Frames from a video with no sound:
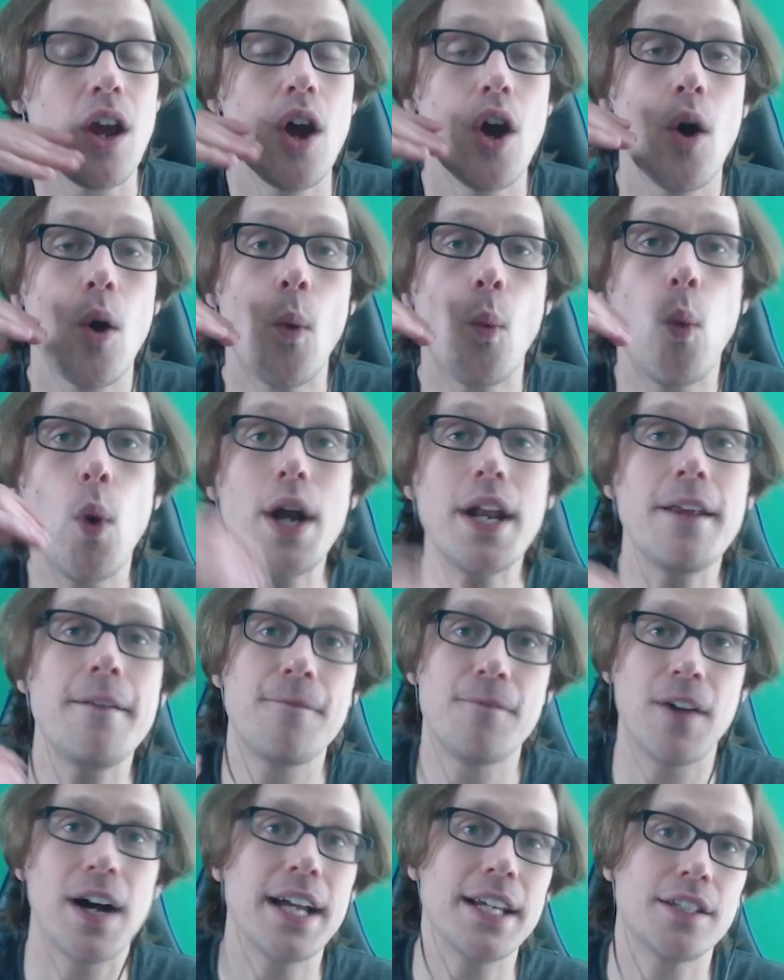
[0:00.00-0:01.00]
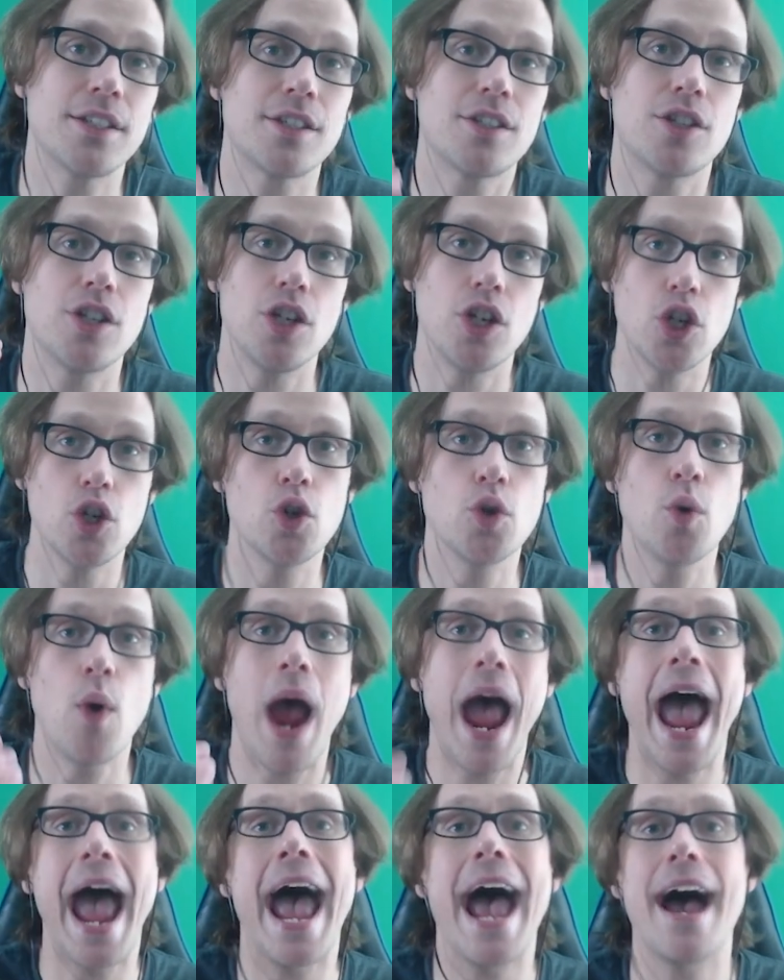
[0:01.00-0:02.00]
what advice do you
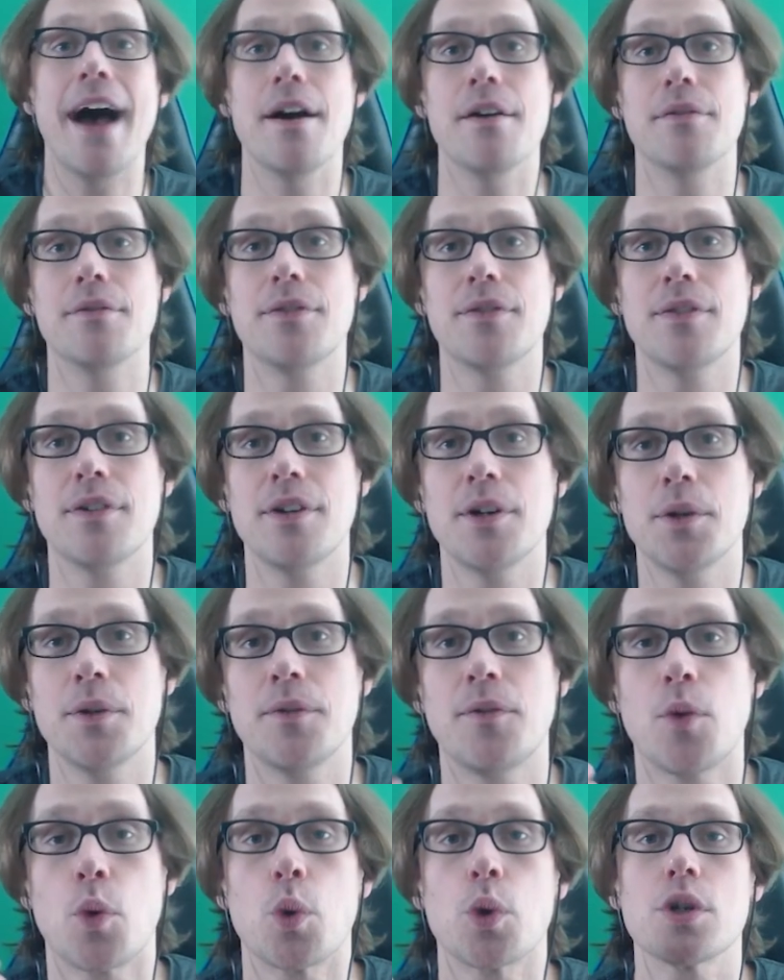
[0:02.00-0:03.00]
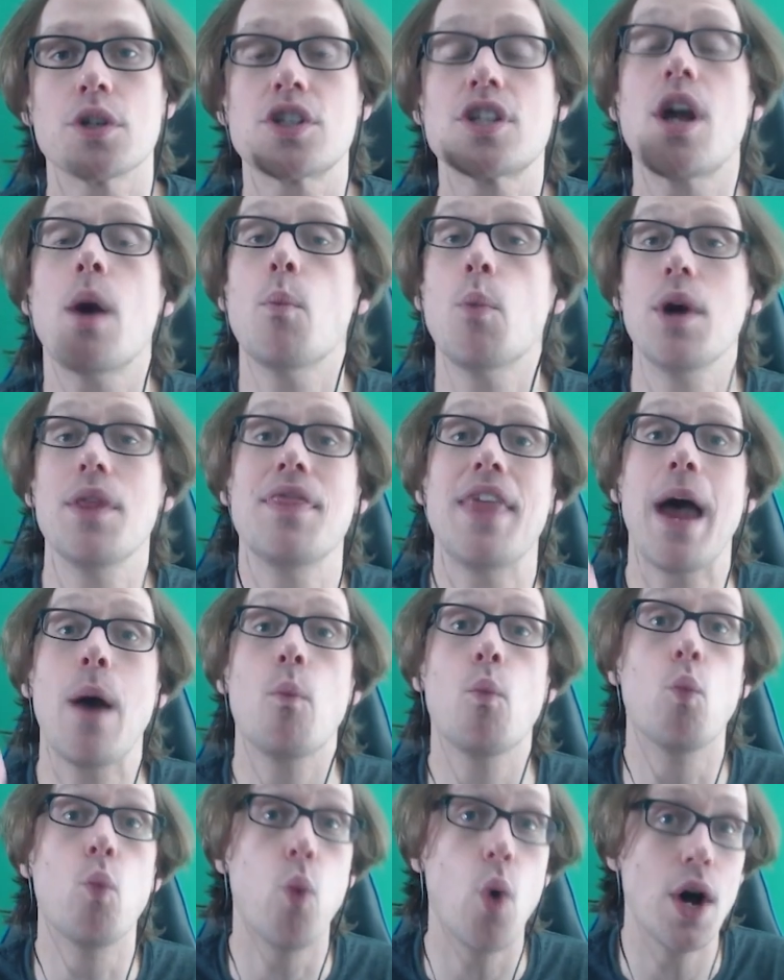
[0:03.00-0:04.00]
have for someone
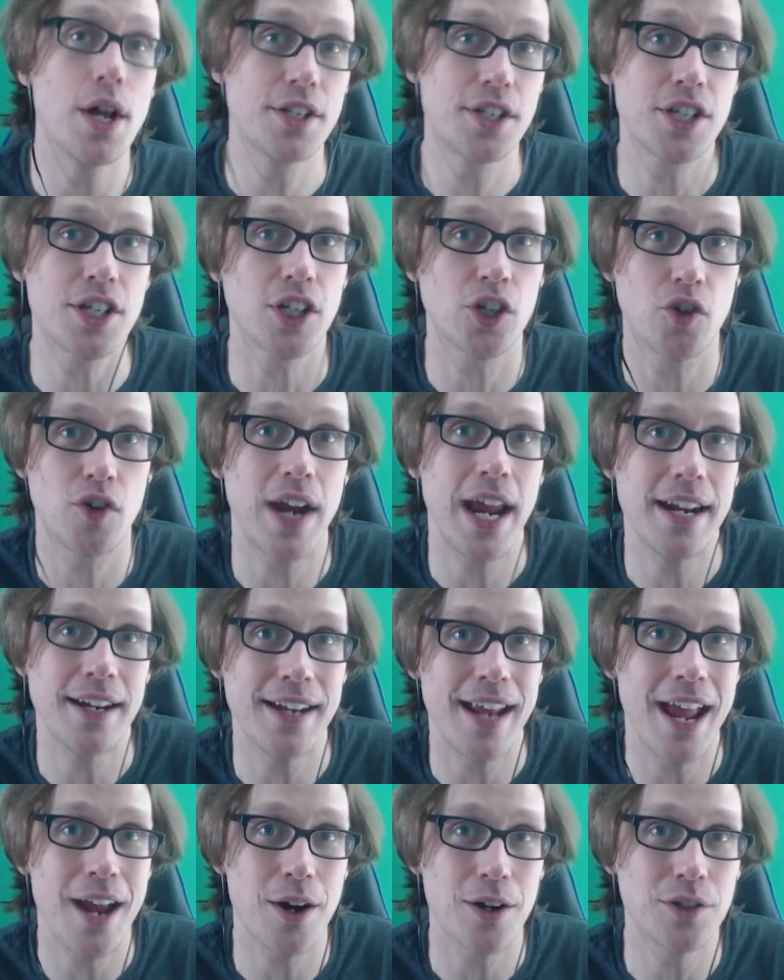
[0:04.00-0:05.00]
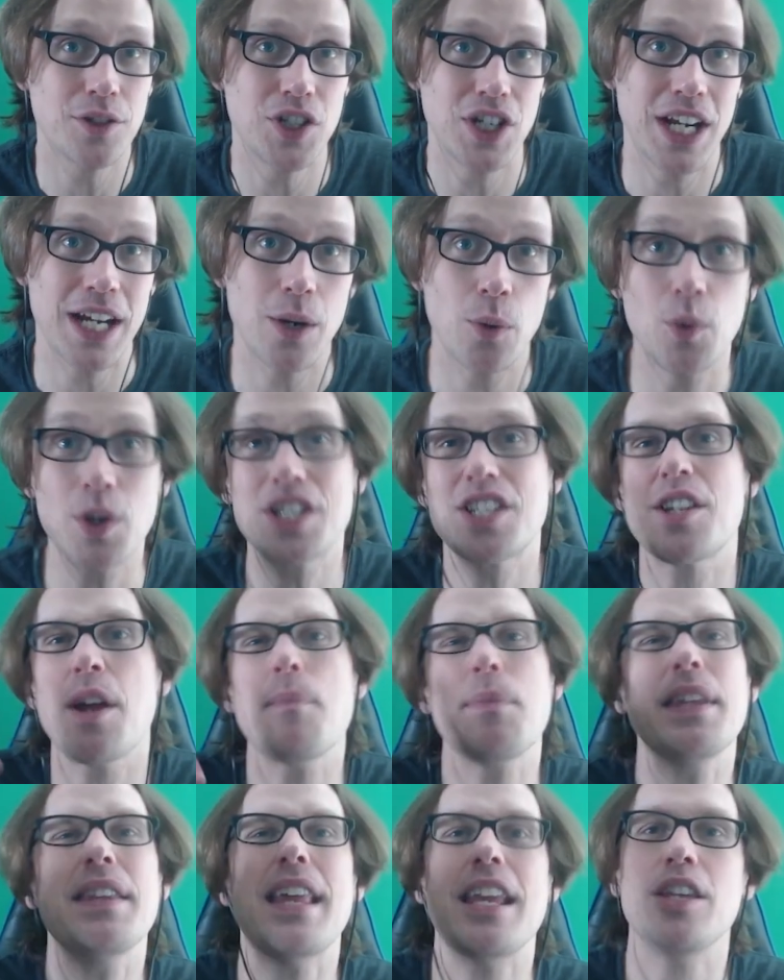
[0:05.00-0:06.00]
that wants to create an ARG? What's
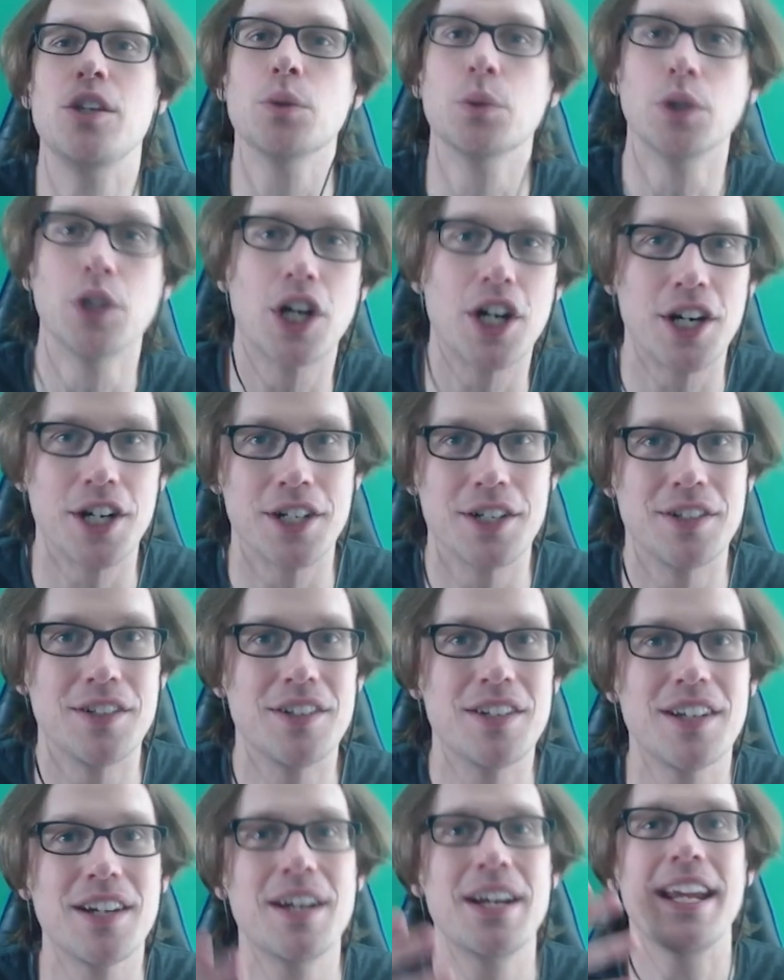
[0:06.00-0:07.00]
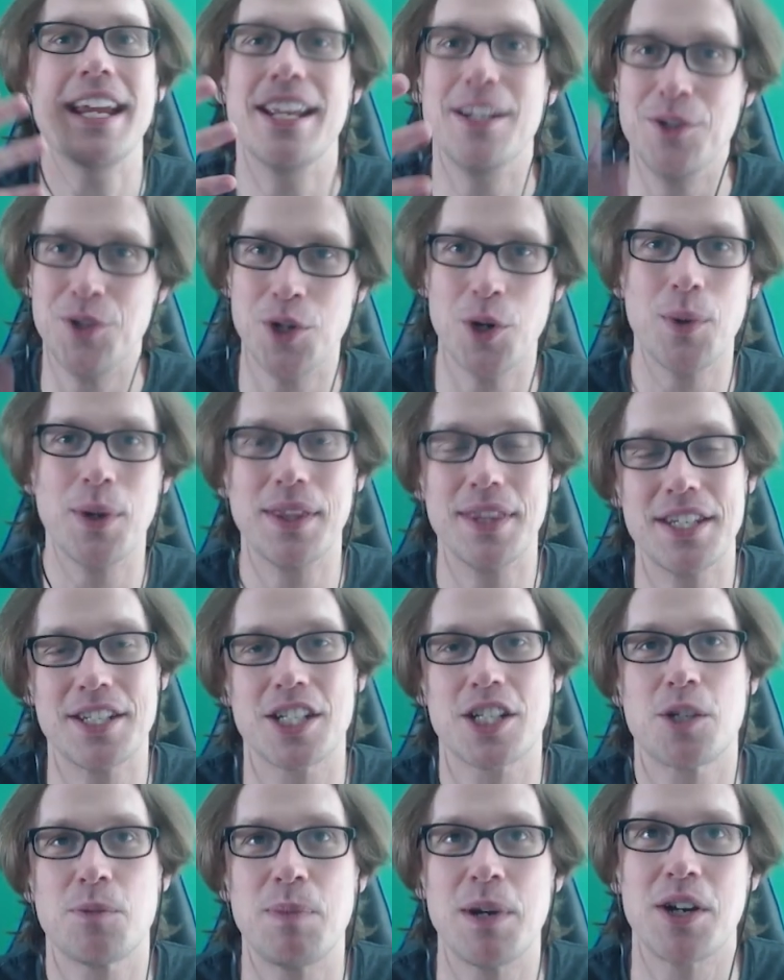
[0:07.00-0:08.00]
something that you learned in doing this
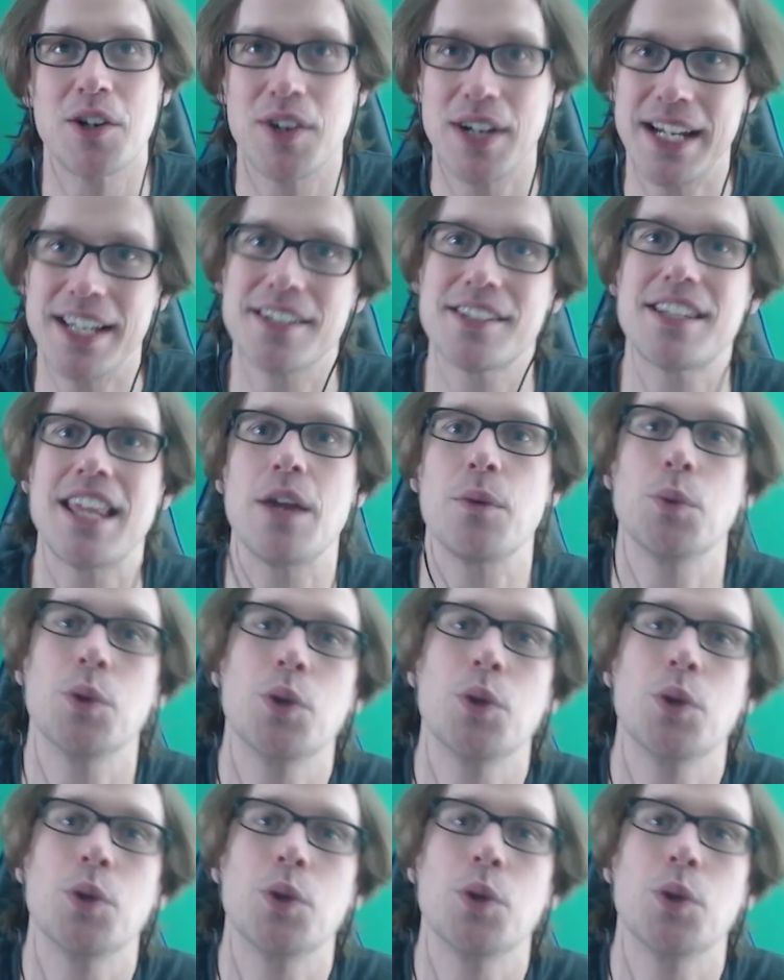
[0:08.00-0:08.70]
experience that you